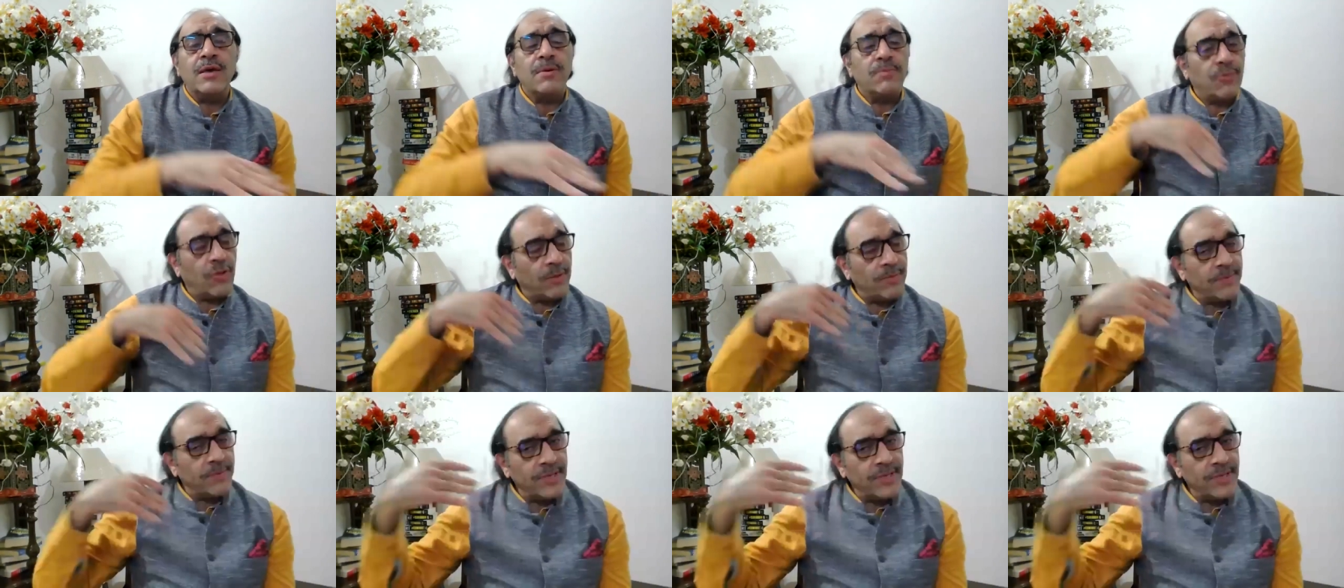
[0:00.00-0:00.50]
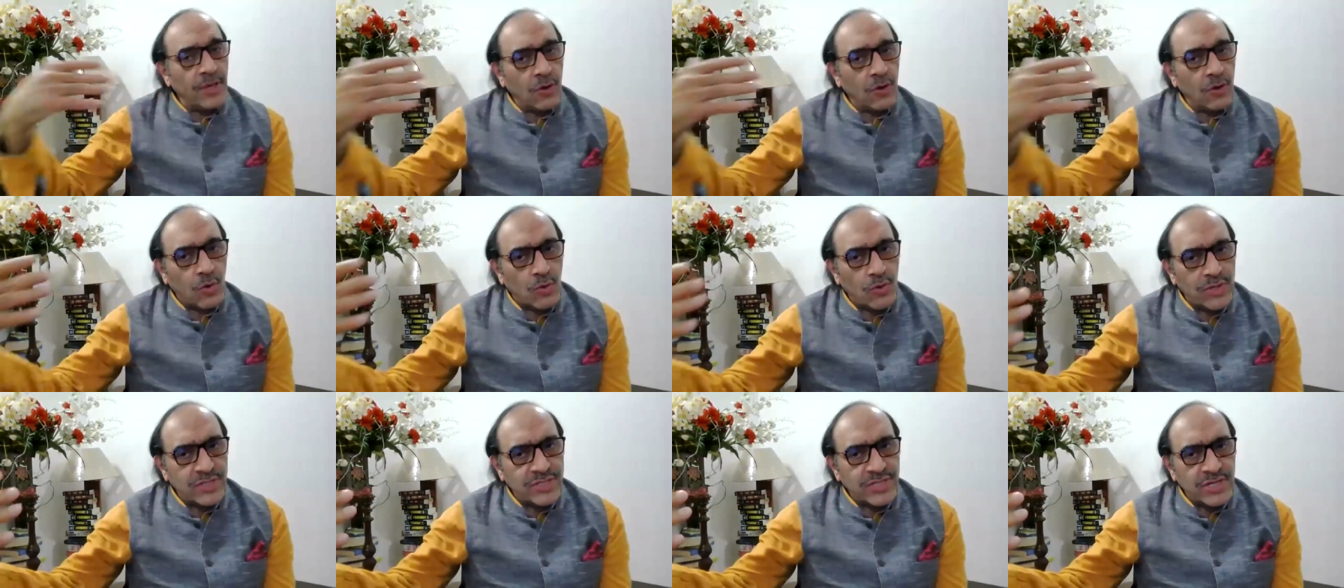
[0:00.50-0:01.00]
probably the
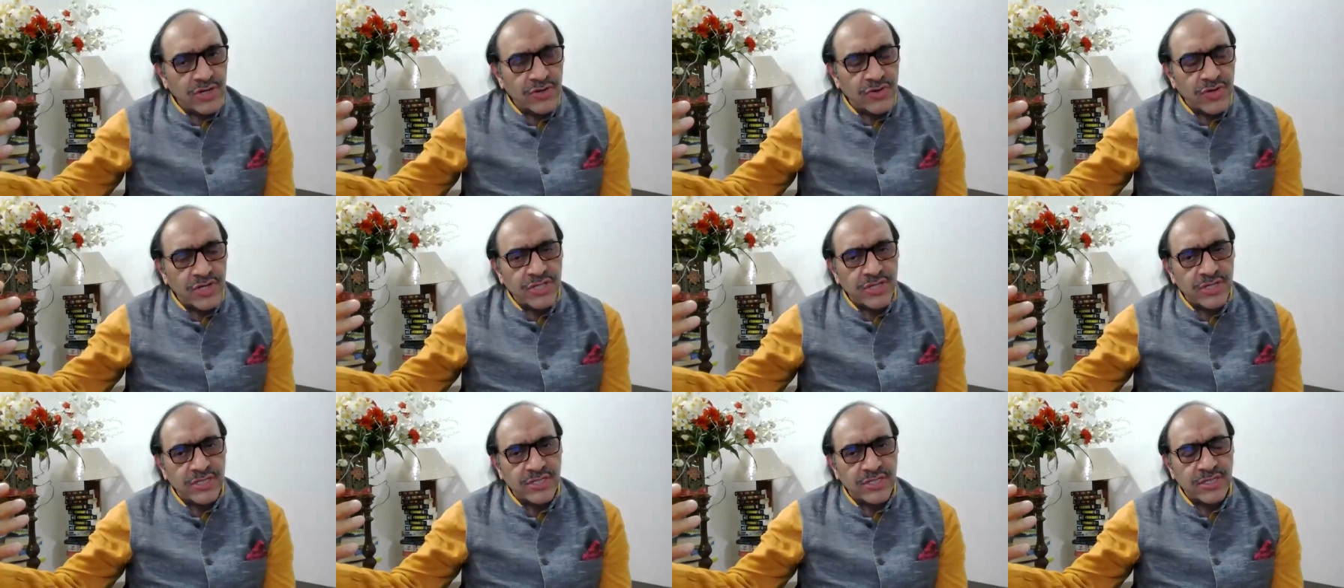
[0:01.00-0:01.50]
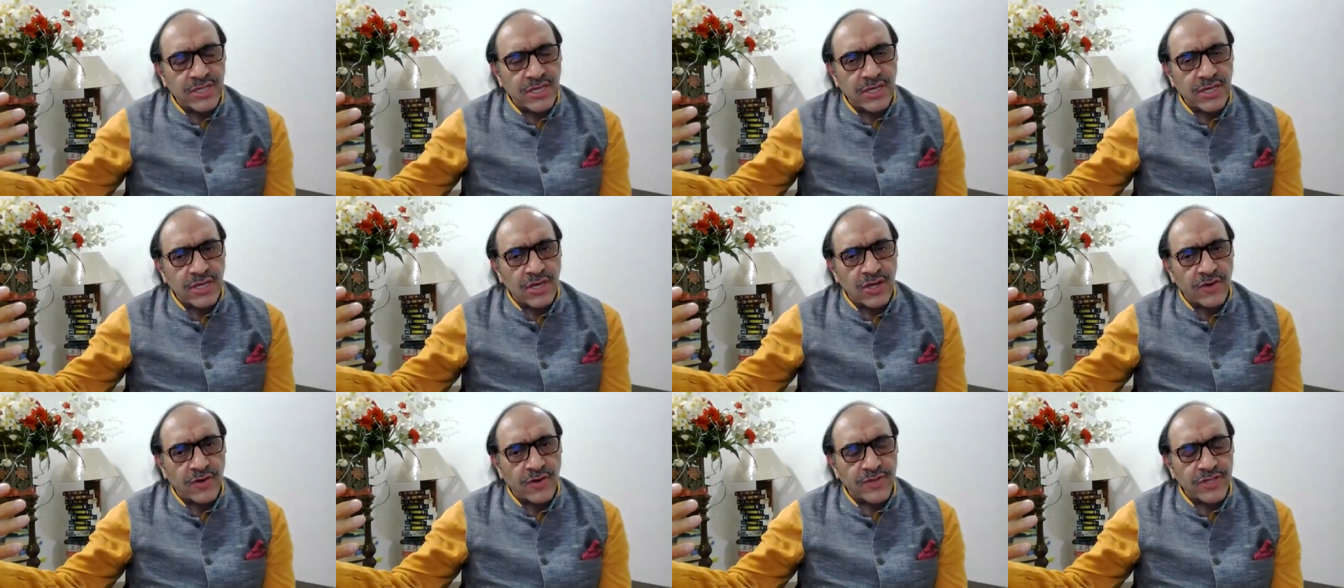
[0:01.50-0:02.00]
older generation is
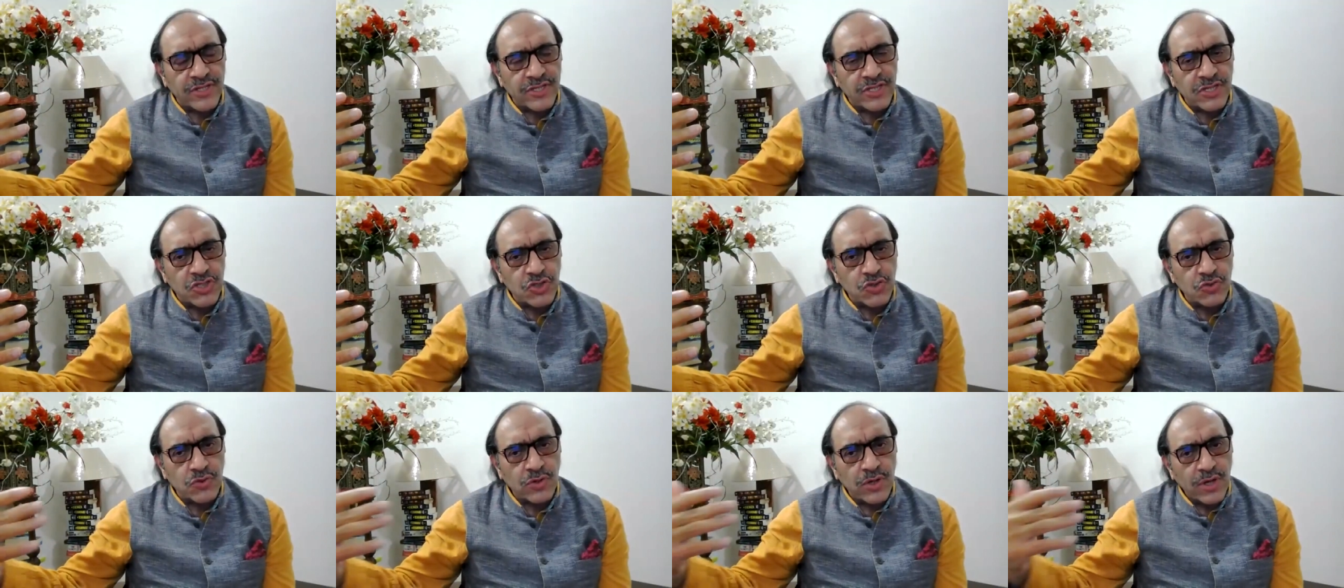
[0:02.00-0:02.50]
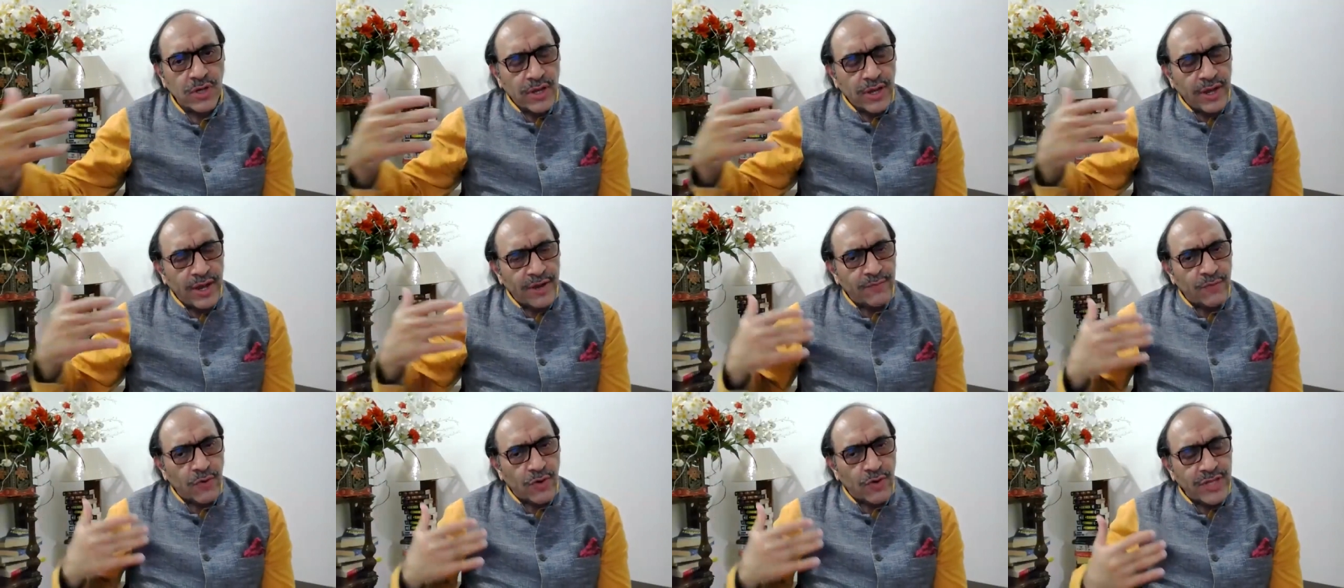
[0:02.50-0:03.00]
thinking of this issue
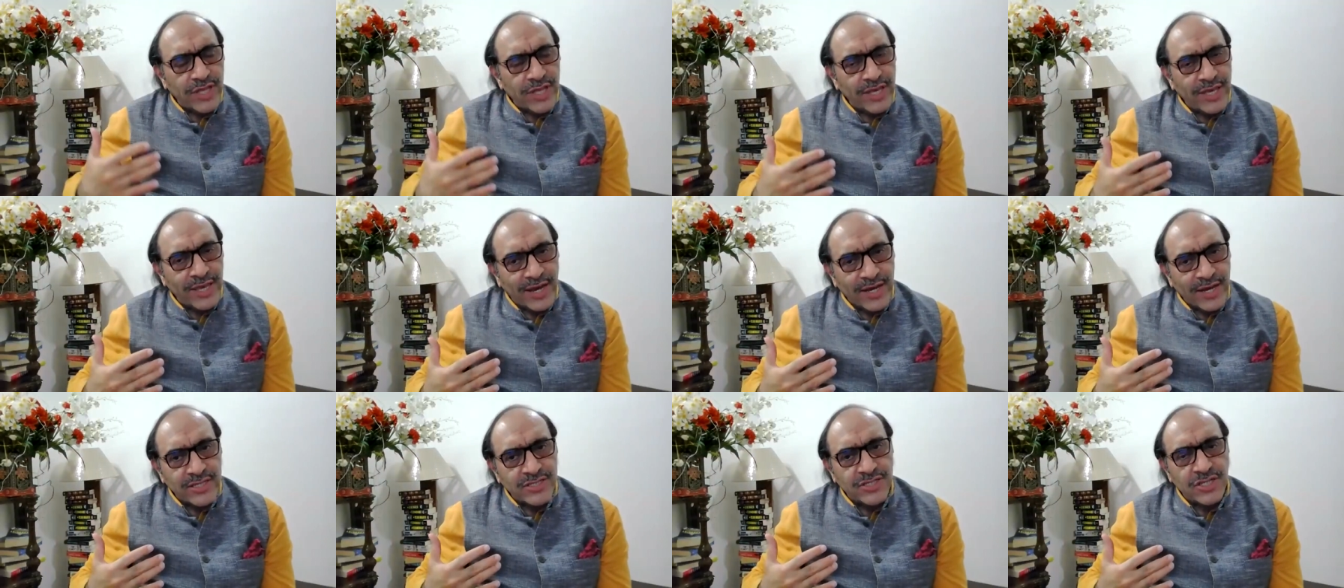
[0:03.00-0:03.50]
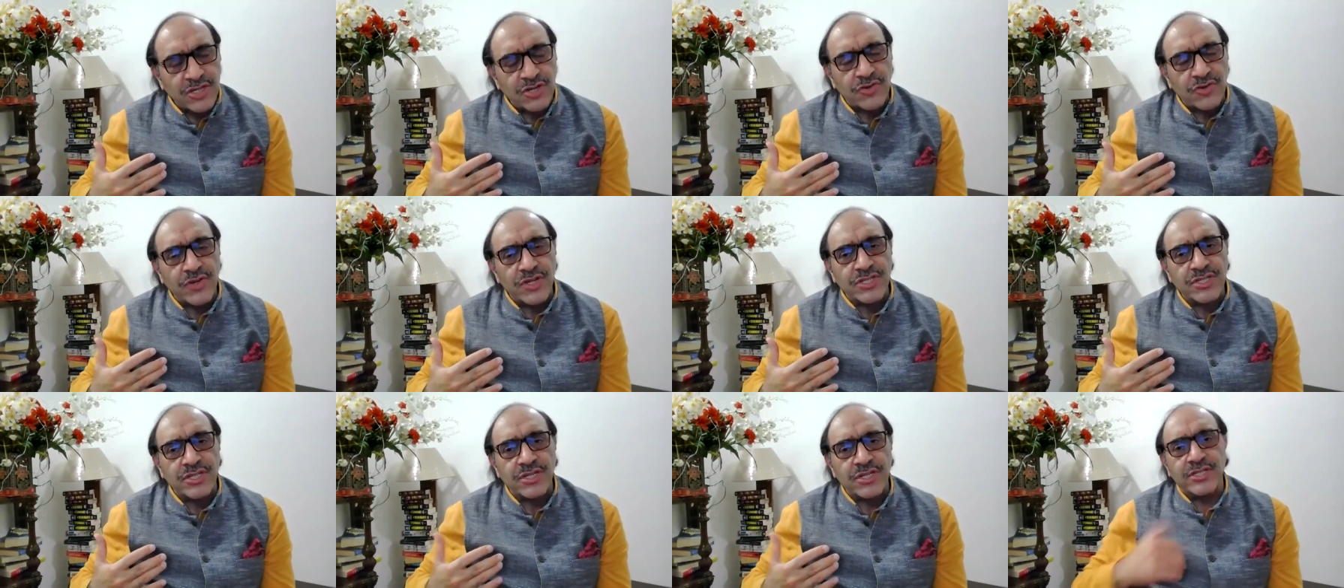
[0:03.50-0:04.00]
and what the younger
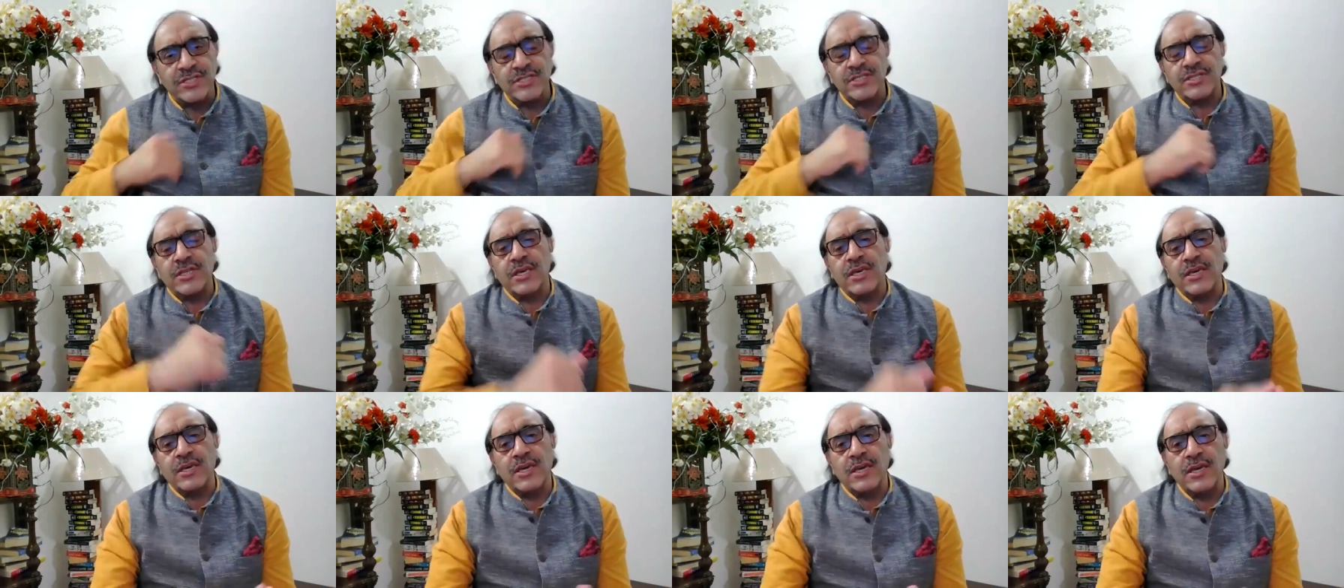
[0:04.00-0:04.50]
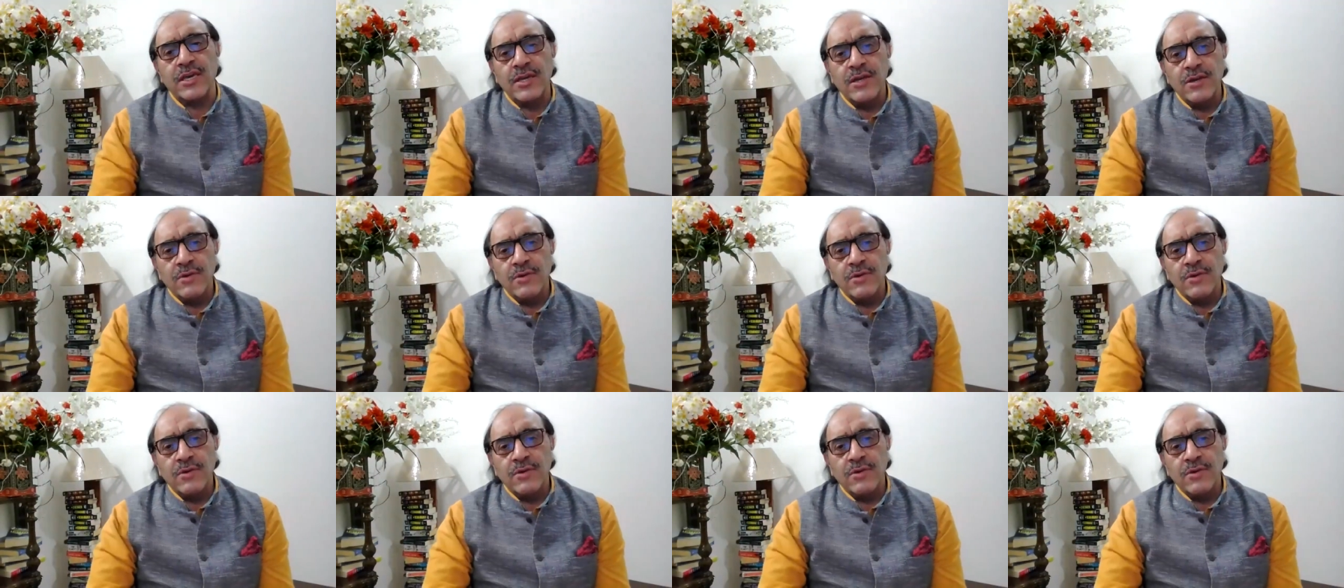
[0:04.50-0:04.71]
generation is thinking.